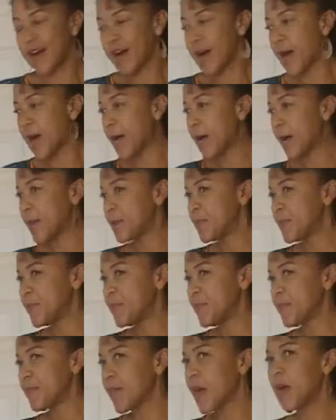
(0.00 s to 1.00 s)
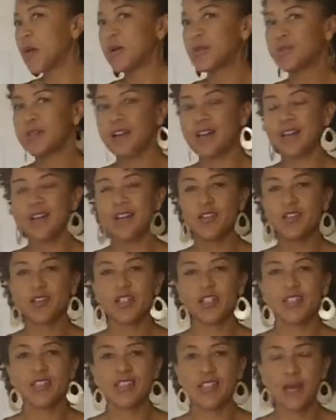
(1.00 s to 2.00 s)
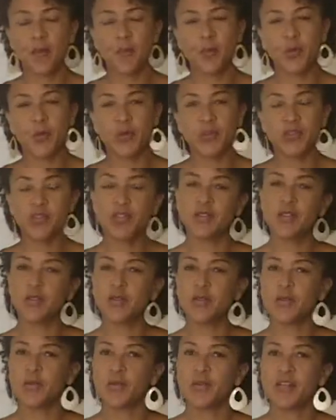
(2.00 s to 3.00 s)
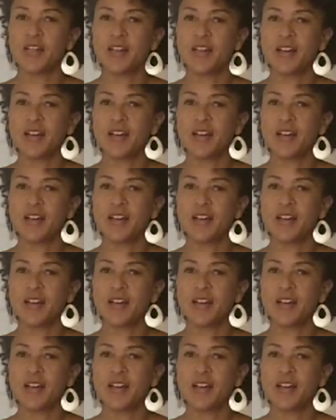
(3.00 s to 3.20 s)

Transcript: Oh, another good example too,